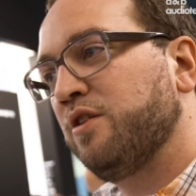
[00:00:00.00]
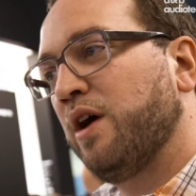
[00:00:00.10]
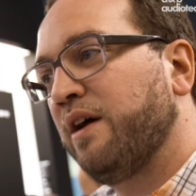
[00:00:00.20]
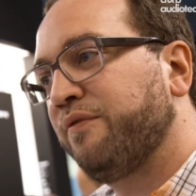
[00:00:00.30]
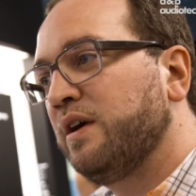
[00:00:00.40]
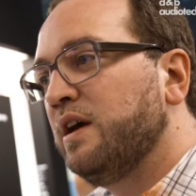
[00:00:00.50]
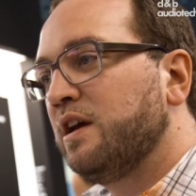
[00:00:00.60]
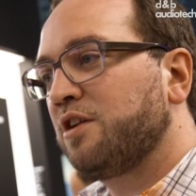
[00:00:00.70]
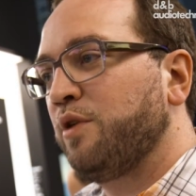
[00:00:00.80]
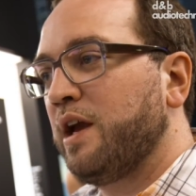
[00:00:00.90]
you have
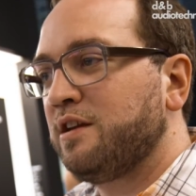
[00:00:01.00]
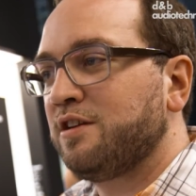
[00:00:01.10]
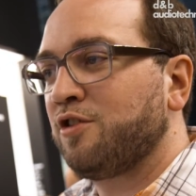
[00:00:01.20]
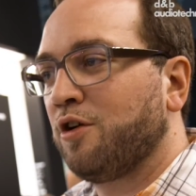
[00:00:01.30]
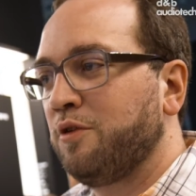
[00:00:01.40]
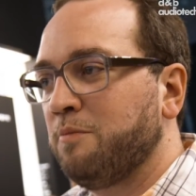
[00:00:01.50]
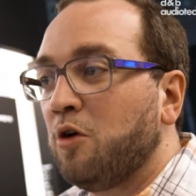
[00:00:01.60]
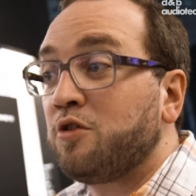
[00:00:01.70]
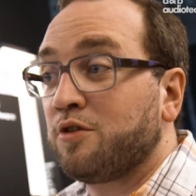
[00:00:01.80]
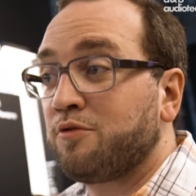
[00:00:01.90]
created your
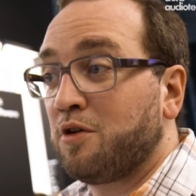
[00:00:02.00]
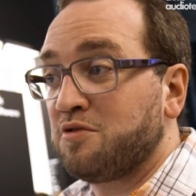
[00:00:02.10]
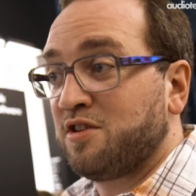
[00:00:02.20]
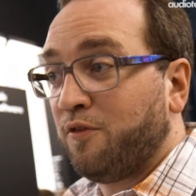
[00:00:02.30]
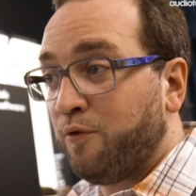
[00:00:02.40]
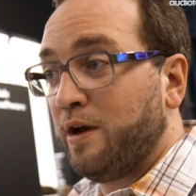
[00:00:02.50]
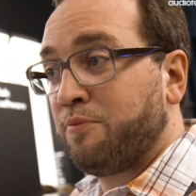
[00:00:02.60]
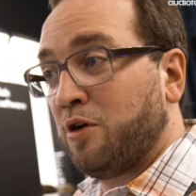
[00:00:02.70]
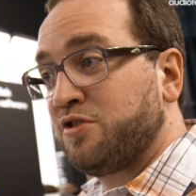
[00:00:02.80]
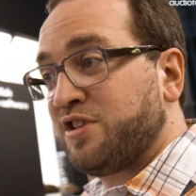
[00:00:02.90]
remote control software
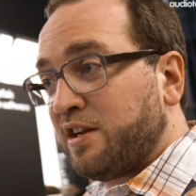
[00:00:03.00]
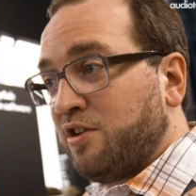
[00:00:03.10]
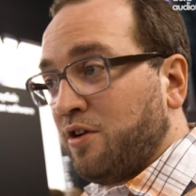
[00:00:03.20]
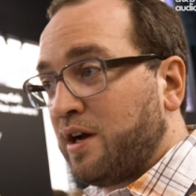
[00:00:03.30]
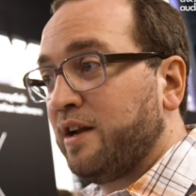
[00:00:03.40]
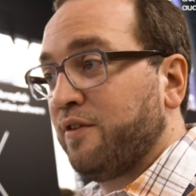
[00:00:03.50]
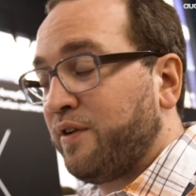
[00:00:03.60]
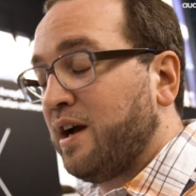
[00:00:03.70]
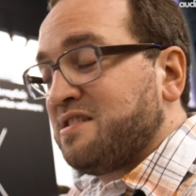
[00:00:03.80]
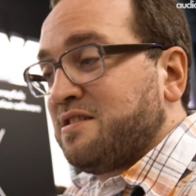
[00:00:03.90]
project, your kind of
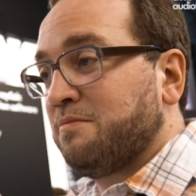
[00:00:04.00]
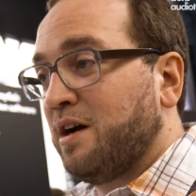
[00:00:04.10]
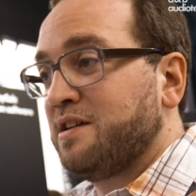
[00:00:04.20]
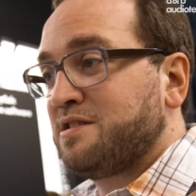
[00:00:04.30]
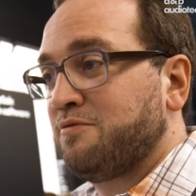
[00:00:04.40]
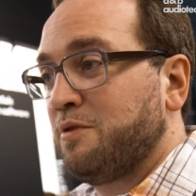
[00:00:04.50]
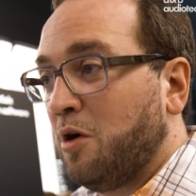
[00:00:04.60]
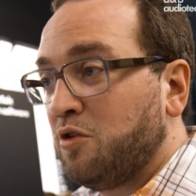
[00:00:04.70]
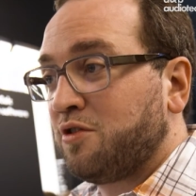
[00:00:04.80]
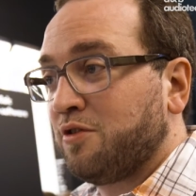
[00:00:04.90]
customized
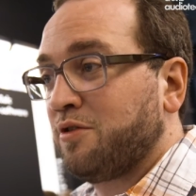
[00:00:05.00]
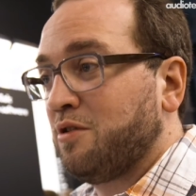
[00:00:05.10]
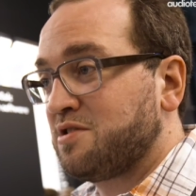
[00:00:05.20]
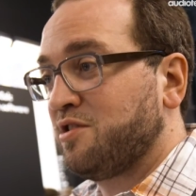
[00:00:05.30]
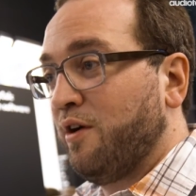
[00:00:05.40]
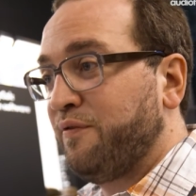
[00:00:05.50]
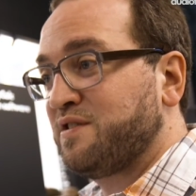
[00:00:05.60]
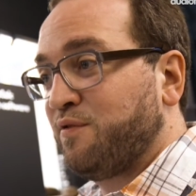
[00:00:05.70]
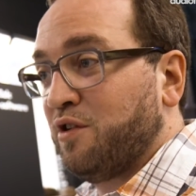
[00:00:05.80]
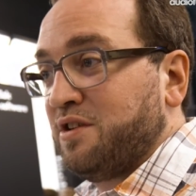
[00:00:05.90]
remote control
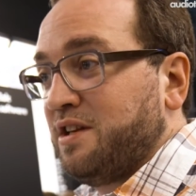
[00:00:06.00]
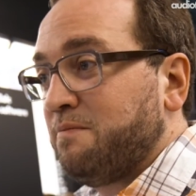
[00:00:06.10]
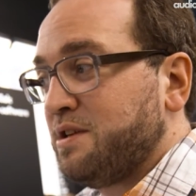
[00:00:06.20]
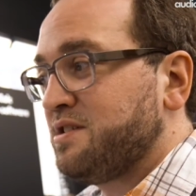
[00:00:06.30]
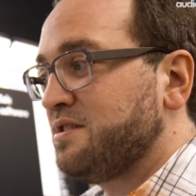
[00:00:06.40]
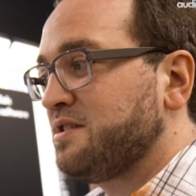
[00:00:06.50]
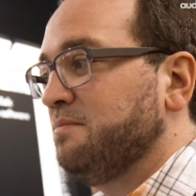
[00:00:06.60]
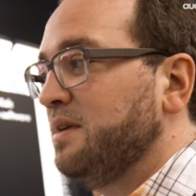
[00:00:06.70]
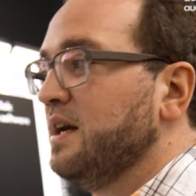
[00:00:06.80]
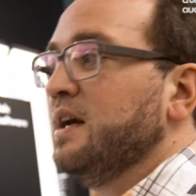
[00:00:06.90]
surface for a DNB
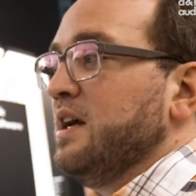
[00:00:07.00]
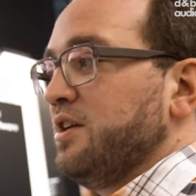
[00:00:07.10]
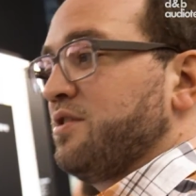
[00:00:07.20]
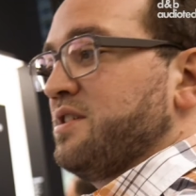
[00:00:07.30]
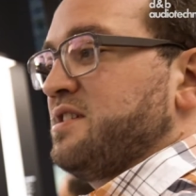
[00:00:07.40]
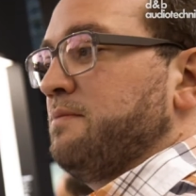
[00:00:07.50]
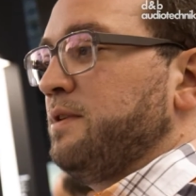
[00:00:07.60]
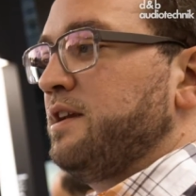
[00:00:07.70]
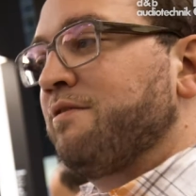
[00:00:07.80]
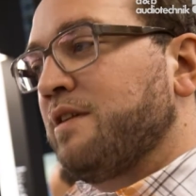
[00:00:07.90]
system, you can
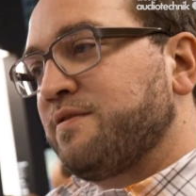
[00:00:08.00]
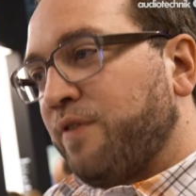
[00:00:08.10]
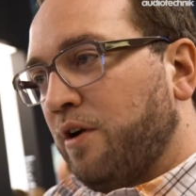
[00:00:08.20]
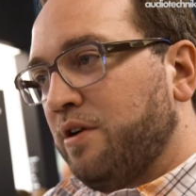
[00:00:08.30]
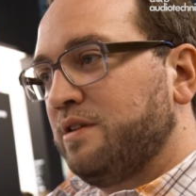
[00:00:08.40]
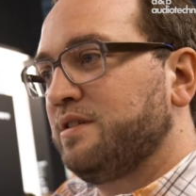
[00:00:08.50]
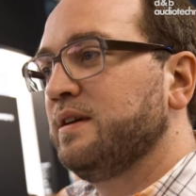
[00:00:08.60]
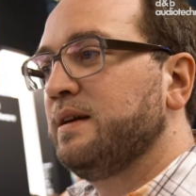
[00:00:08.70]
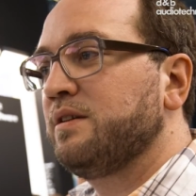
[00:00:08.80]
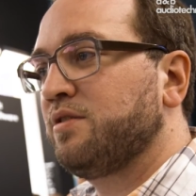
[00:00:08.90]
simply transfer it
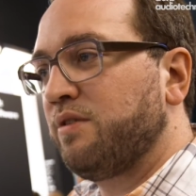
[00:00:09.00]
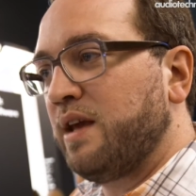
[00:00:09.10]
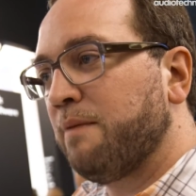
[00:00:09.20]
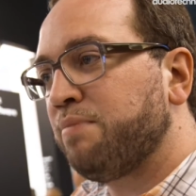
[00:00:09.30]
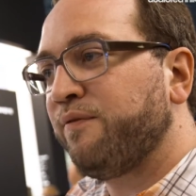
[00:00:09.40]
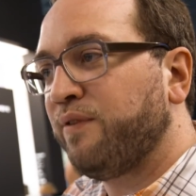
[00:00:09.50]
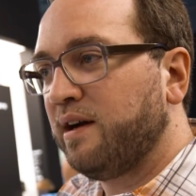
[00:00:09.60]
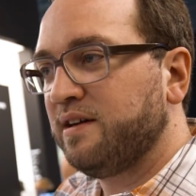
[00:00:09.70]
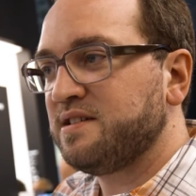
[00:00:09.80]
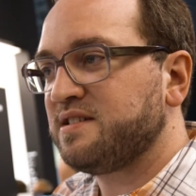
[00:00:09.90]
to the
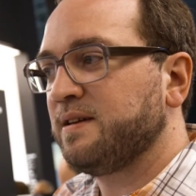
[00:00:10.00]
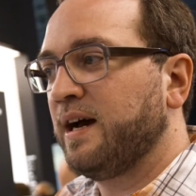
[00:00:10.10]
amplifiers.